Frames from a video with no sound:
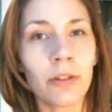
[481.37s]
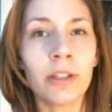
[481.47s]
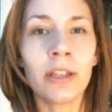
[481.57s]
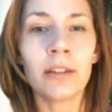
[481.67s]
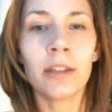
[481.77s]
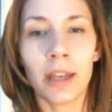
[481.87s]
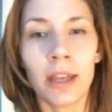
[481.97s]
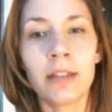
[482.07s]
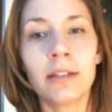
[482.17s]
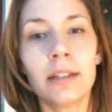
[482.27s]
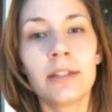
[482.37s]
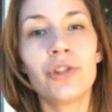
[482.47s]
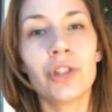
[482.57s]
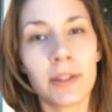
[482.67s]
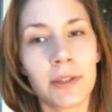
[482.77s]
on the other hand, is
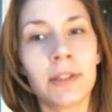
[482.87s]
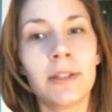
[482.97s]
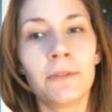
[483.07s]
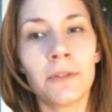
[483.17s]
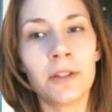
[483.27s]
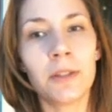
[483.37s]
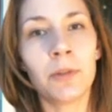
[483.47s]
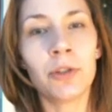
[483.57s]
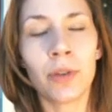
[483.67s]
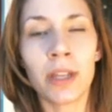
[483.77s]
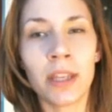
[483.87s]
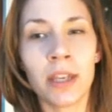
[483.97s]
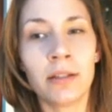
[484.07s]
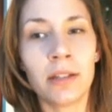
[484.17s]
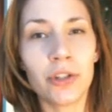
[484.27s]
just the difference between the
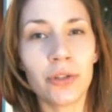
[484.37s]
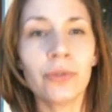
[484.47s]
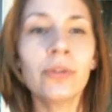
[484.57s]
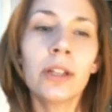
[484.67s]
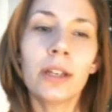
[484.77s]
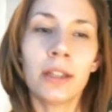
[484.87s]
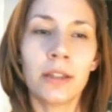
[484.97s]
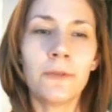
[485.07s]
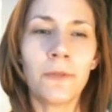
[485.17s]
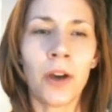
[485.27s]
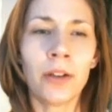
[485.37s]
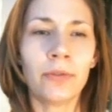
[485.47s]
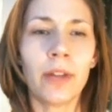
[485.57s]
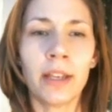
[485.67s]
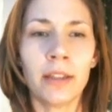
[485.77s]
initial and the
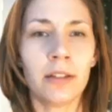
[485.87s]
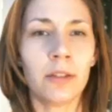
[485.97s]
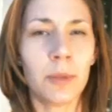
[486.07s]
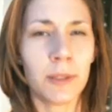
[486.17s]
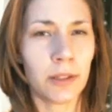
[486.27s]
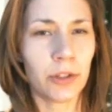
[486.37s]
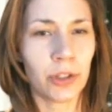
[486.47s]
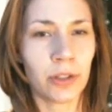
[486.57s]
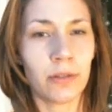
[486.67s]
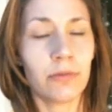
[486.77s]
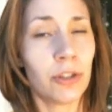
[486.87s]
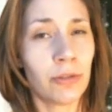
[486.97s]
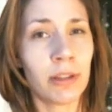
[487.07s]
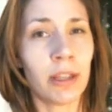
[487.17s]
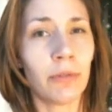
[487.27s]
final angular position
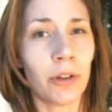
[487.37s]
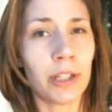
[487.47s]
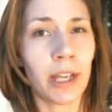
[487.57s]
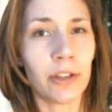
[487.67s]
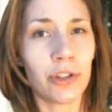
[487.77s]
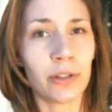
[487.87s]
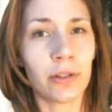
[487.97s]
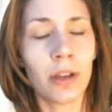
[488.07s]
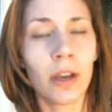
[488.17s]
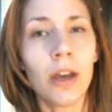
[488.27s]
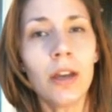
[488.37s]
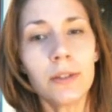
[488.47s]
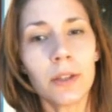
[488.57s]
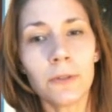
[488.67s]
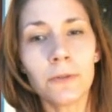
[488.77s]
during that rotation.
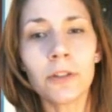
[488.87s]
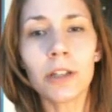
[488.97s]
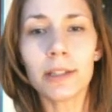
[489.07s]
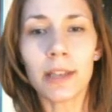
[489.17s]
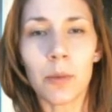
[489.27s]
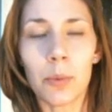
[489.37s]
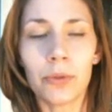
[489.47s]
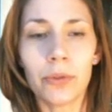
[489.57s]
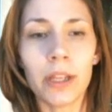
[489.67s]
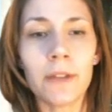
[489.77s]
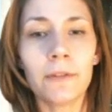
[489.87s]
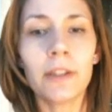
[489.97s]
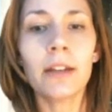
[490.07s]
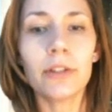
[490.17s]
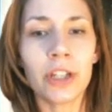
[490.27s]
So for example, if
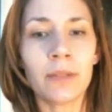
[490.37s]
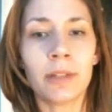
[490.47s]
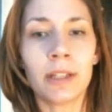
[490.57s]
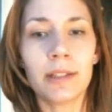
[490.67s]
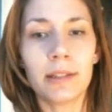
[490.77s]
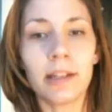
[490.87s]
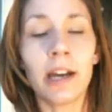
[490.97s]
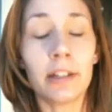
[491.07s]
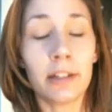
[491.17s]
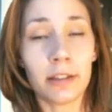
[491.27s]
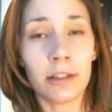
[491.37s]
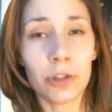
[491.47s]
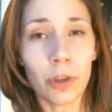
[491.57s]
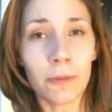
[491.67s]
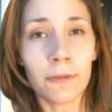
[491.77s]
that gymnast started at the
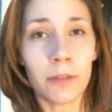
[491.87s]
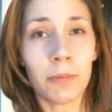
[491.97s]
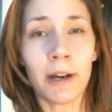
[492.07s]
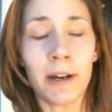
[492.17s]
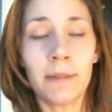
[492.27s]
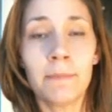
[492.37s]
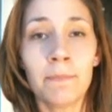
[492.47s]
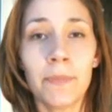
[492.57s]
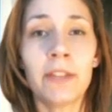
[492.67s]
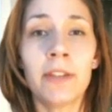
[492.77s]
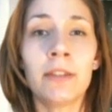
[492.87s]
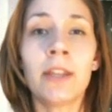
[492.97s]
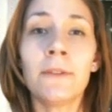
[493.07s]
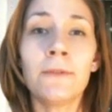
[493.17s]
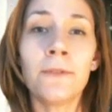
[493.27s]
top of the bar and then
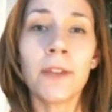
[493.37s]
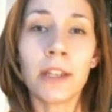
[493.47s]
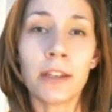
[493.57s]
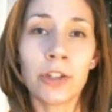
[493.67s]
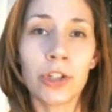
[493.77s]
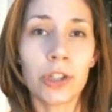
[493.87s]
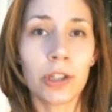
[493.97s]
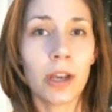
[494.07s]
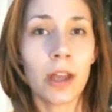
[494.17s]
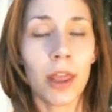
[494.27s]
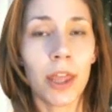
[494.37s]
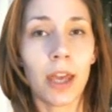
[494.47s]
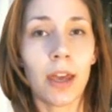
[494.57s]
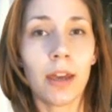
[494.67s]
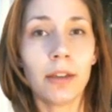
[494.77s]
they finished
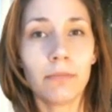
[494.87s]
their